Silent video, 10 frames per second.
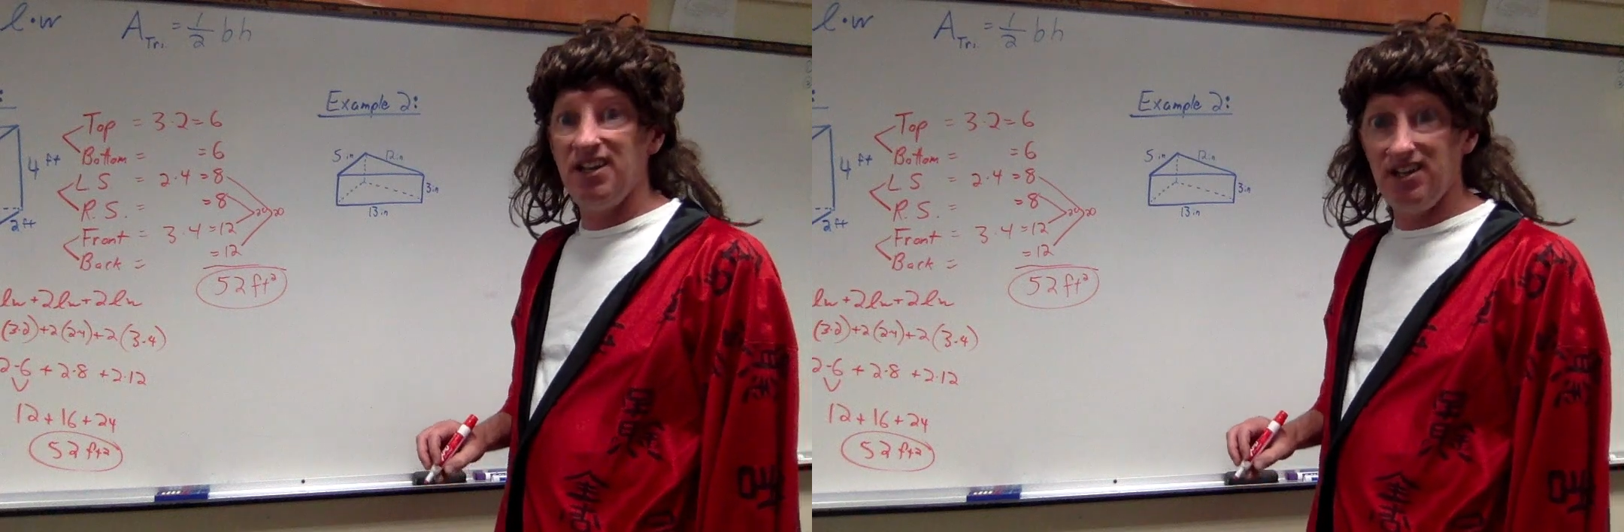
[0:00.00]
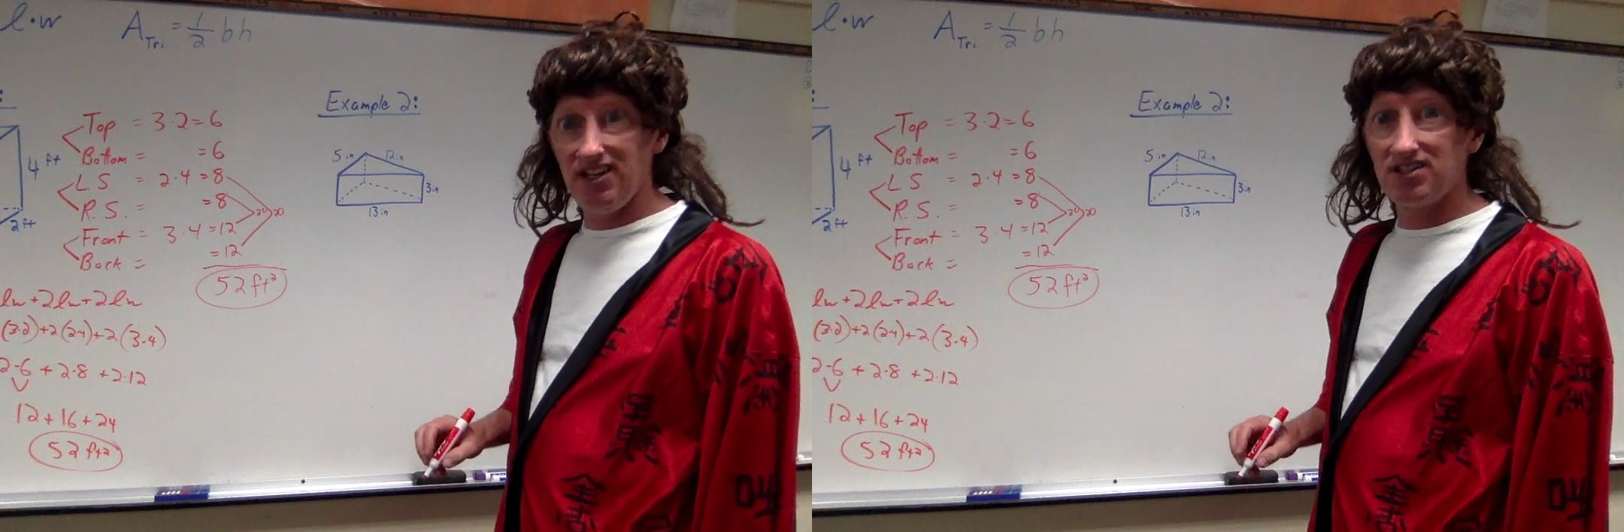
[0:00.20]

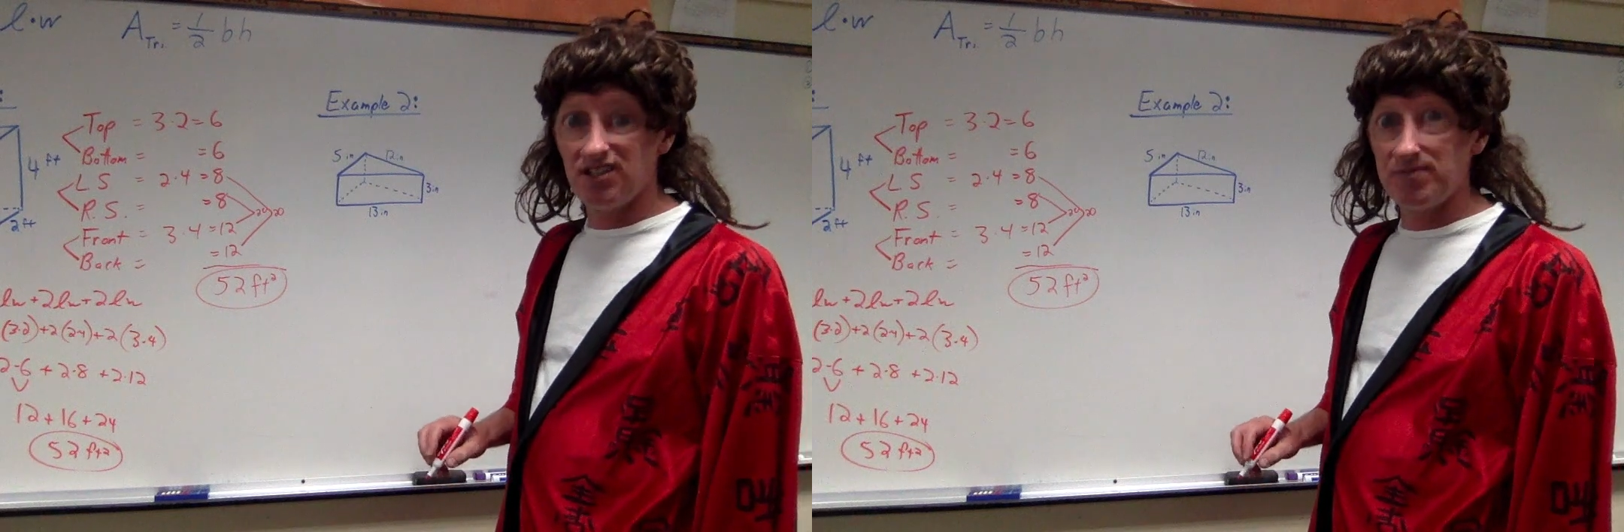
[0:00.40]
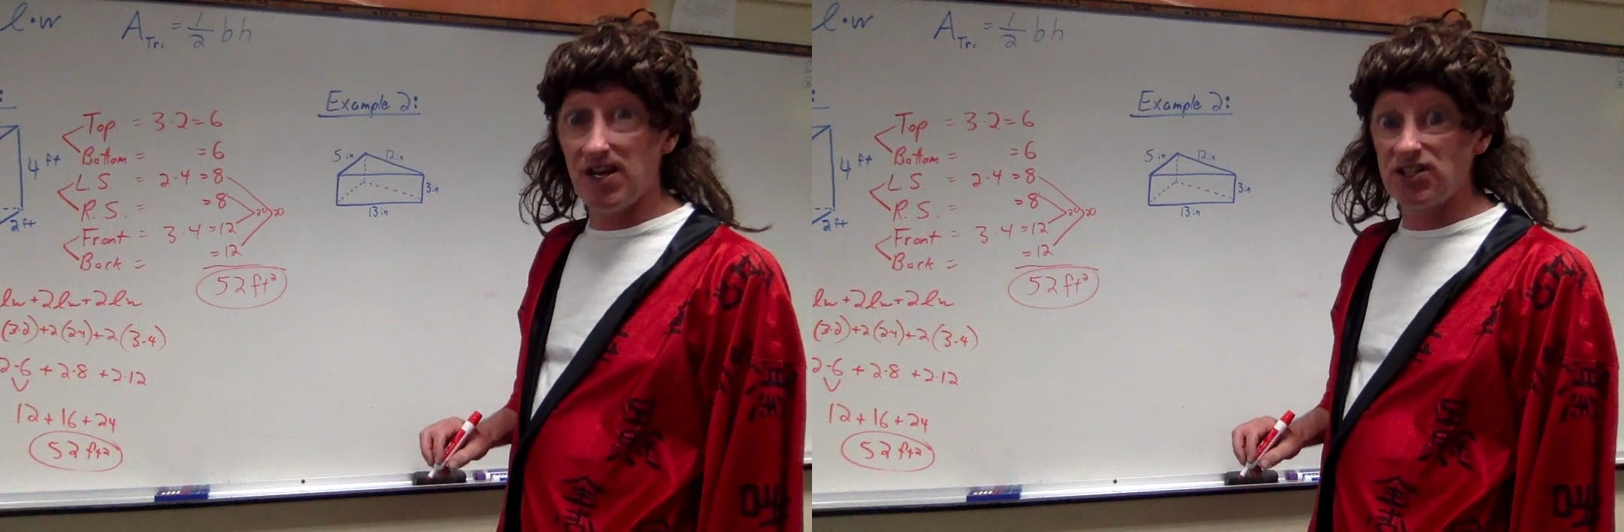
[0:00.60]
This,
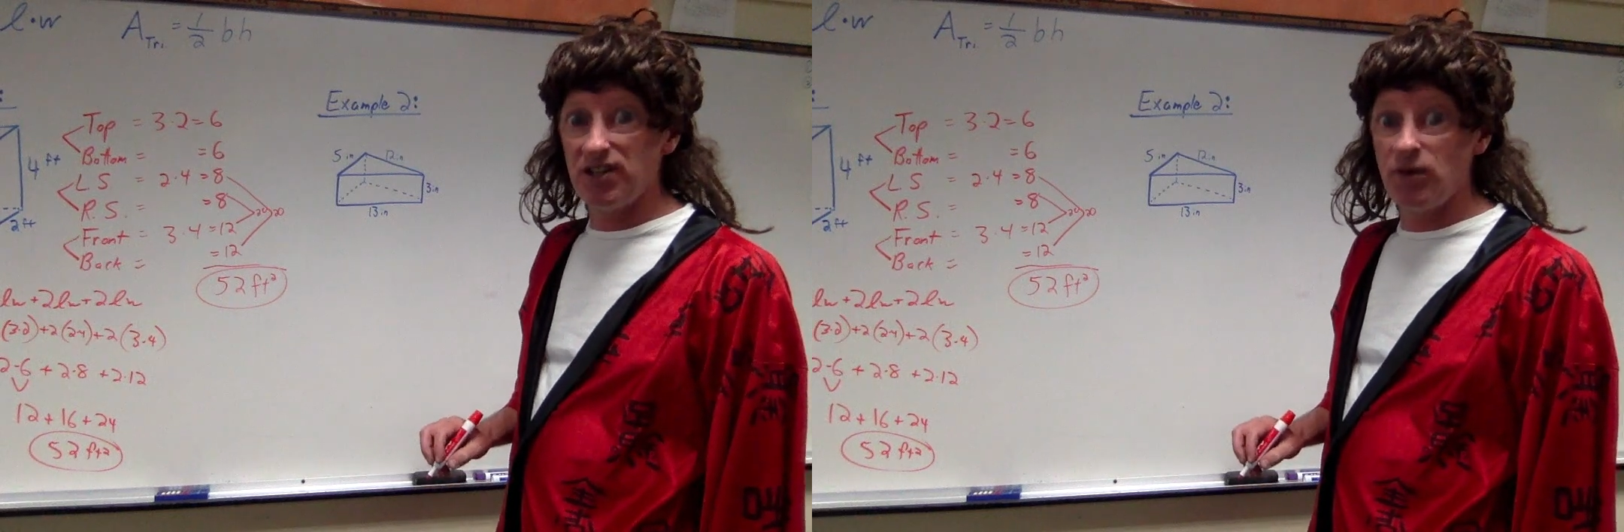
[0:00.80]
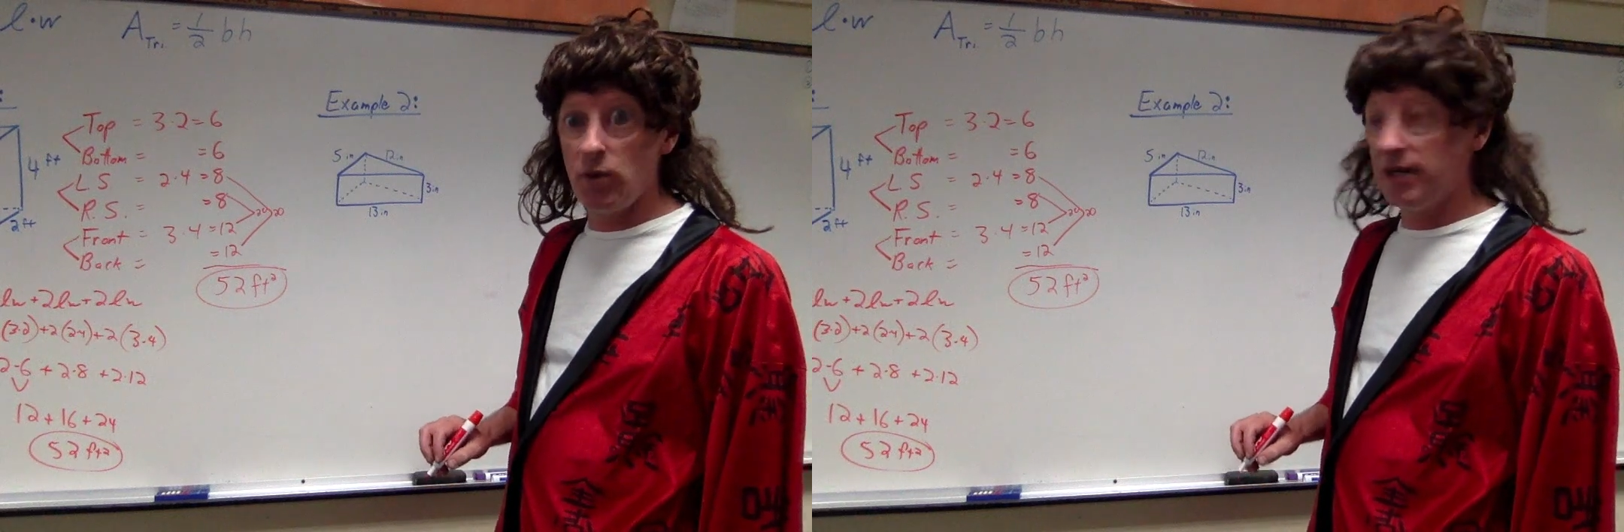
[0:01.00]
especially
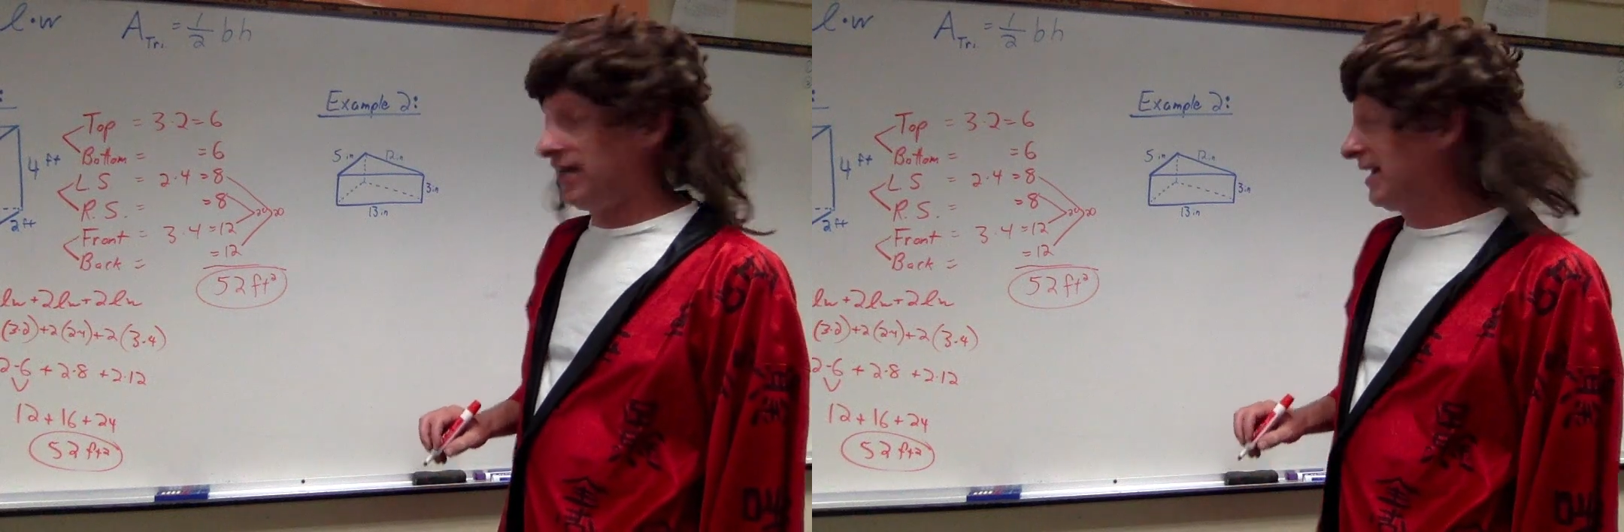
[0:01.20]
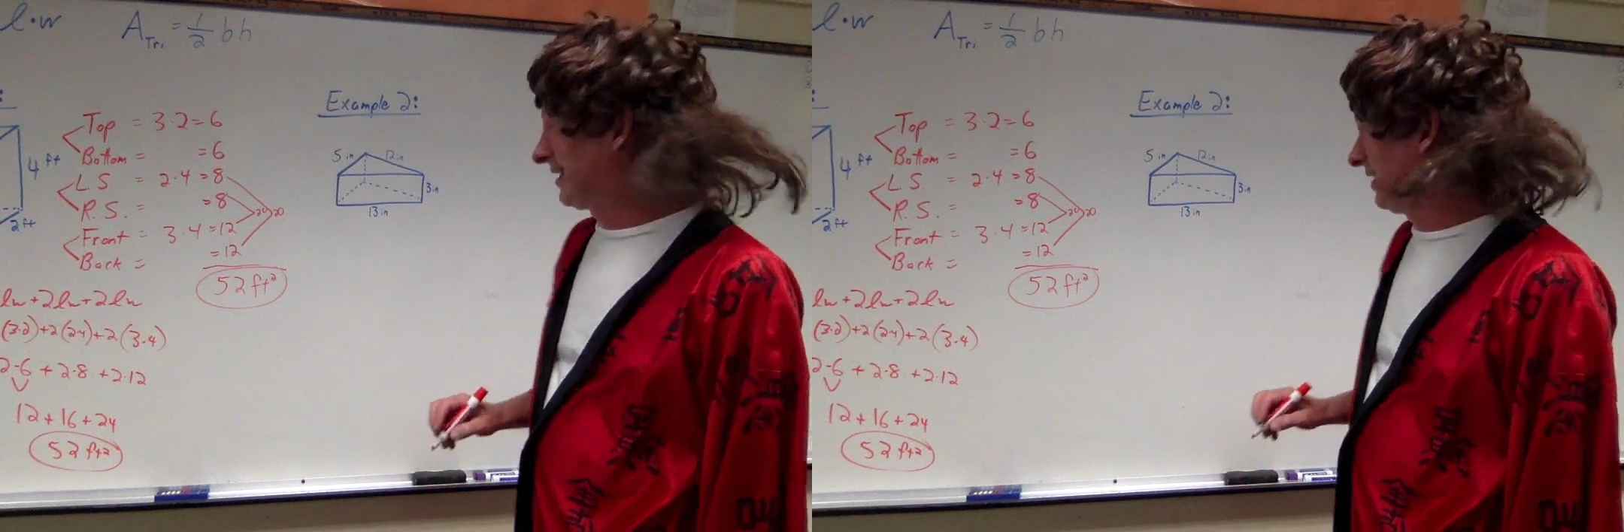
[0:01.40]
for one like